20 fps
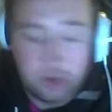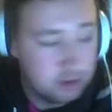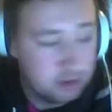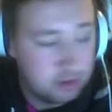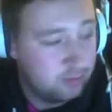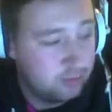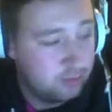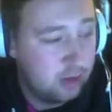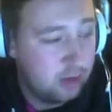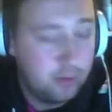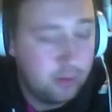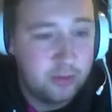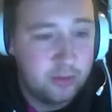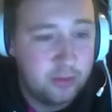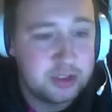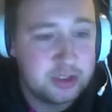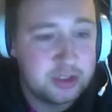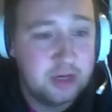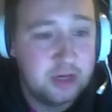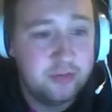I'm running one
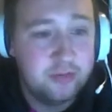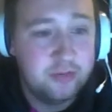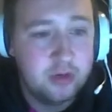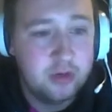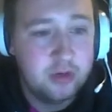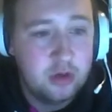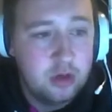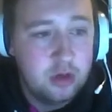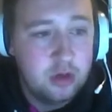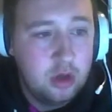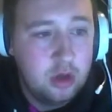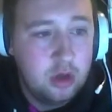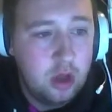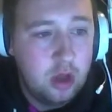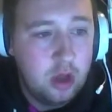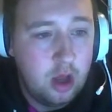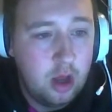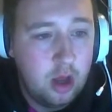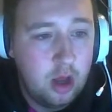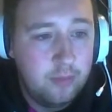myself.
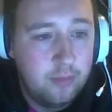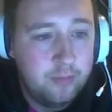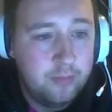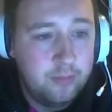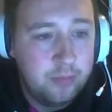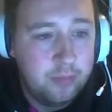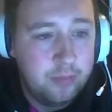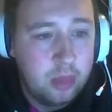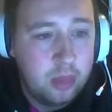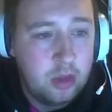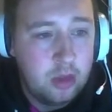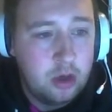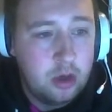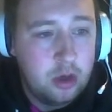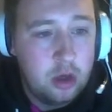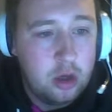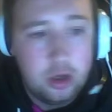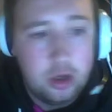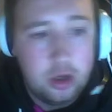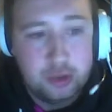
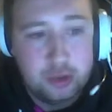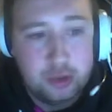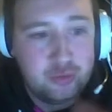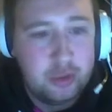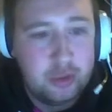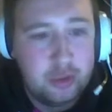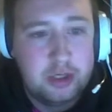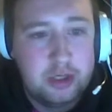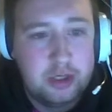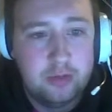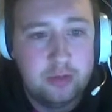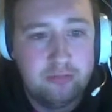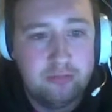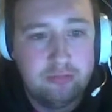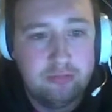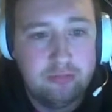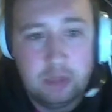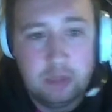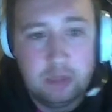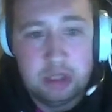It's a really good.
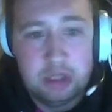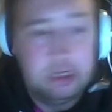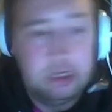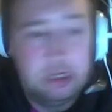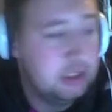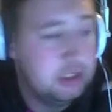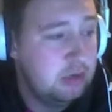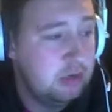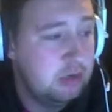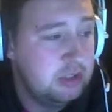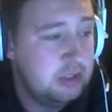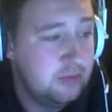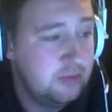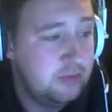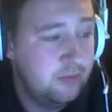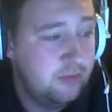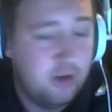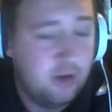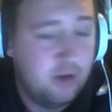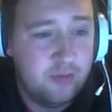It's only
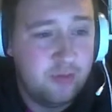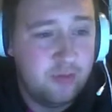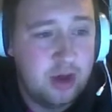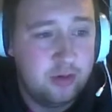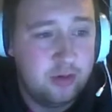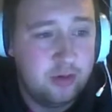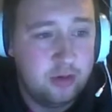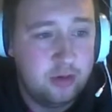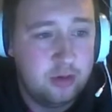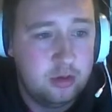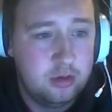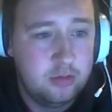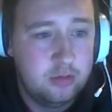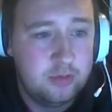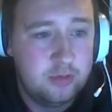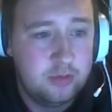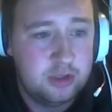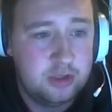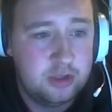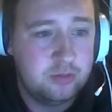£75 for
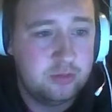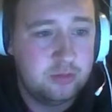this